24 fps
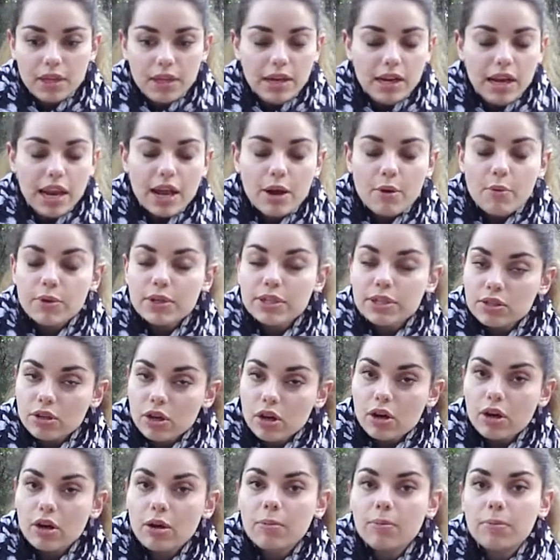like with
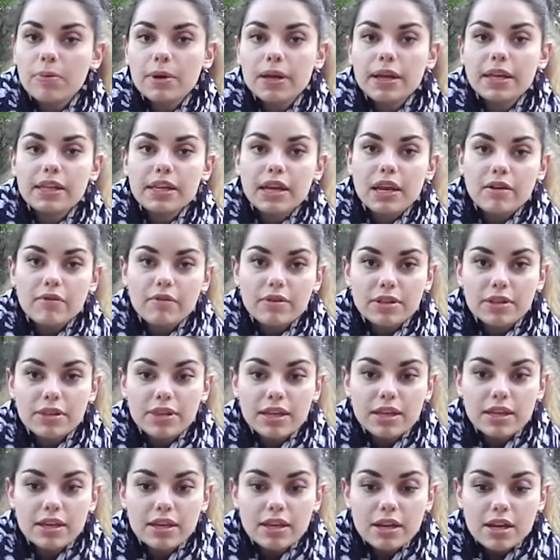soap and
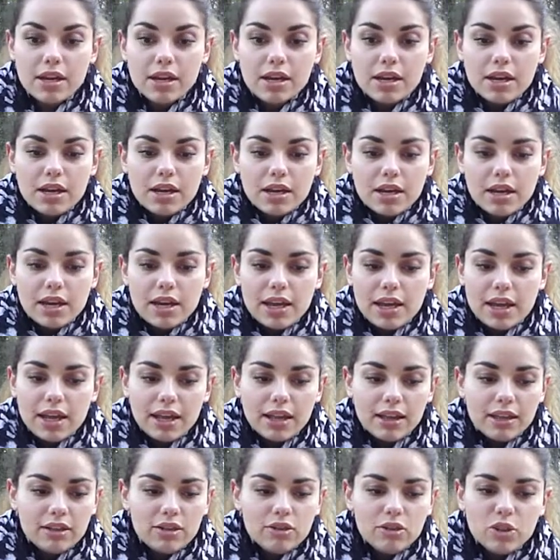everything.
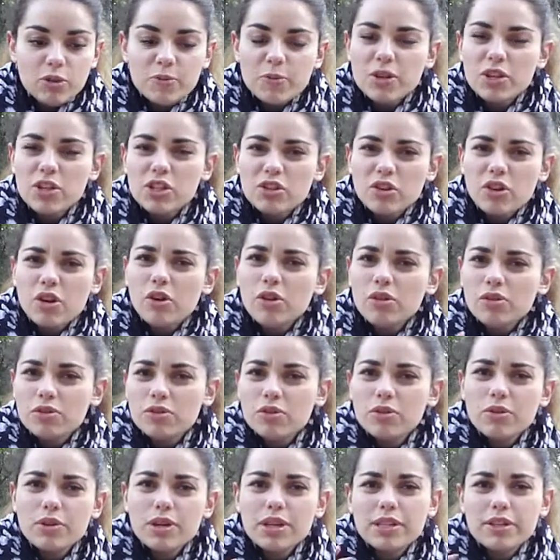And your sponge
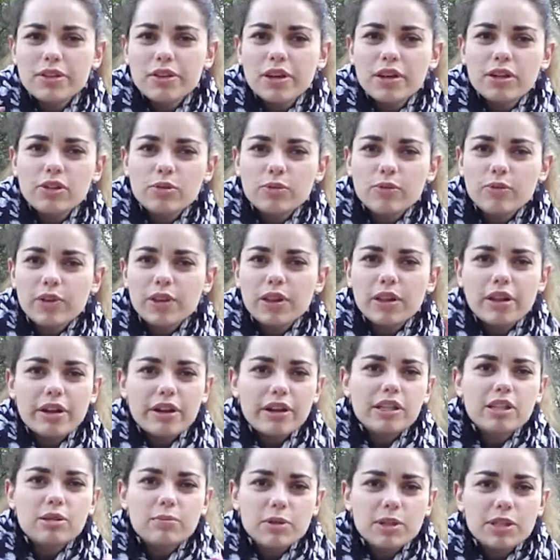also is going to feel a
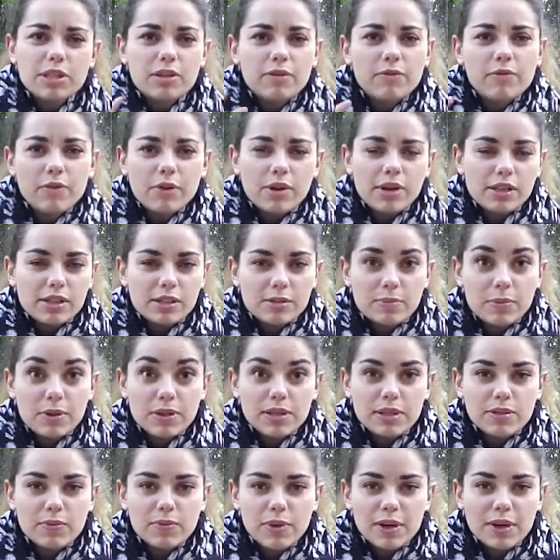little bit different, but
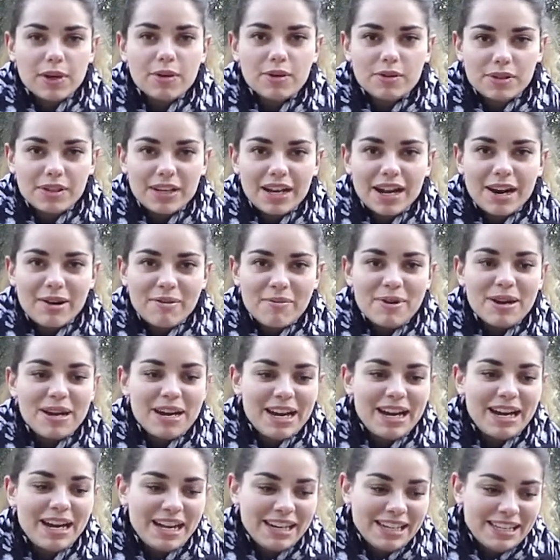it's pretty good. I really
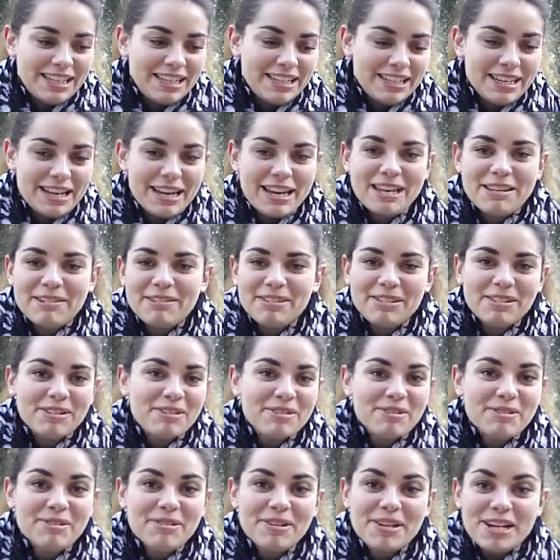liked it. I don't
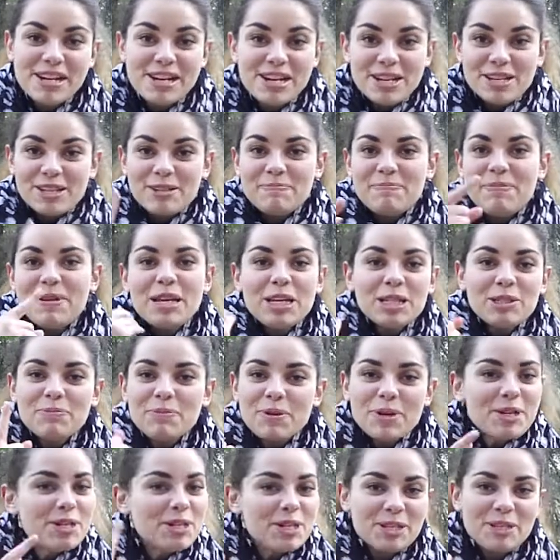know. The pink
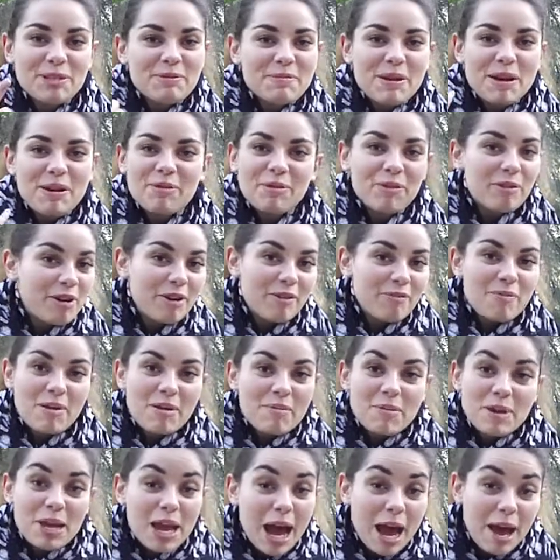sponge in the microwave made
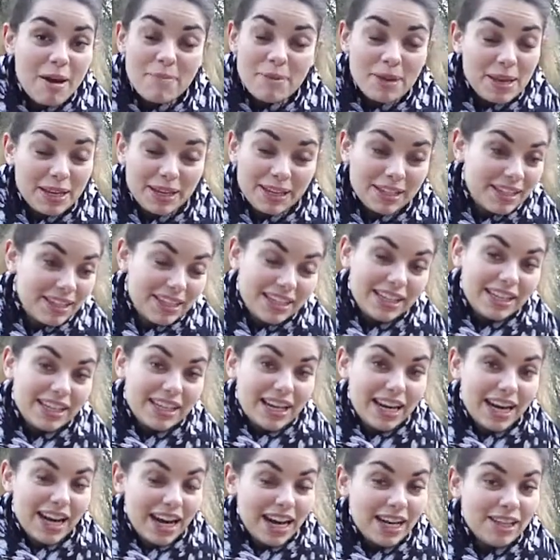me happy.
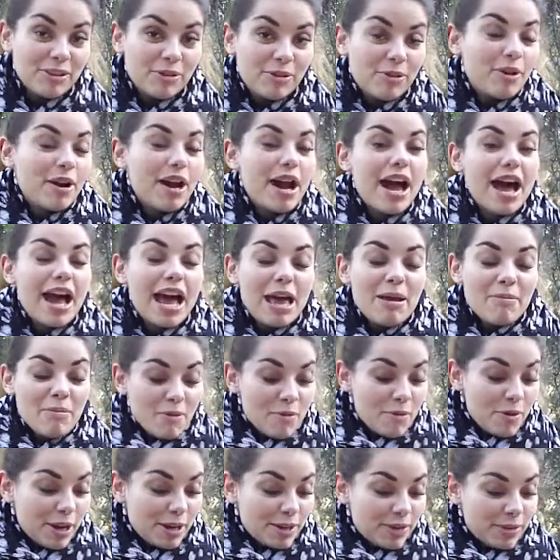I know, I'm a
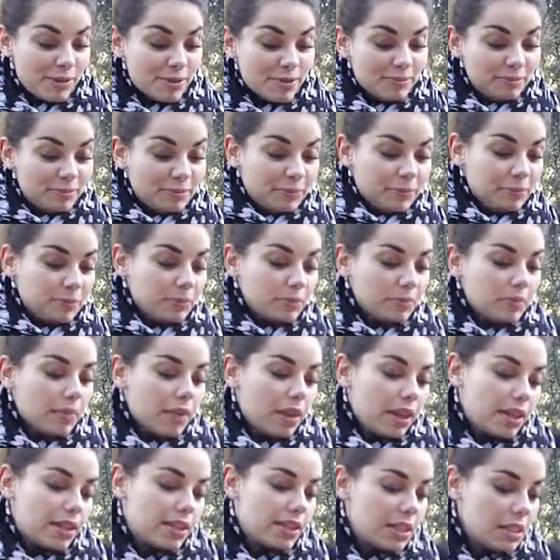weirdo.
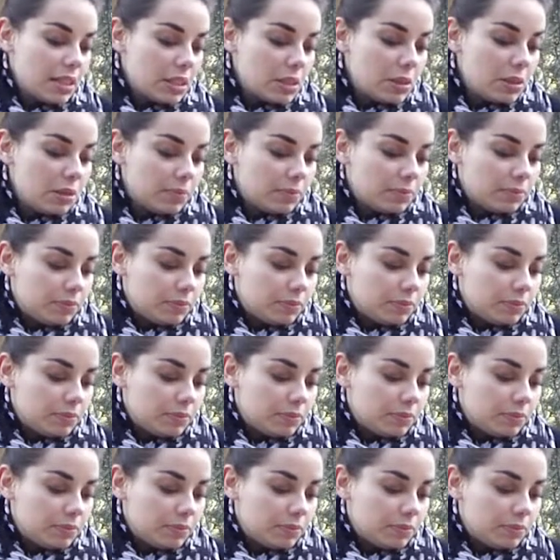So,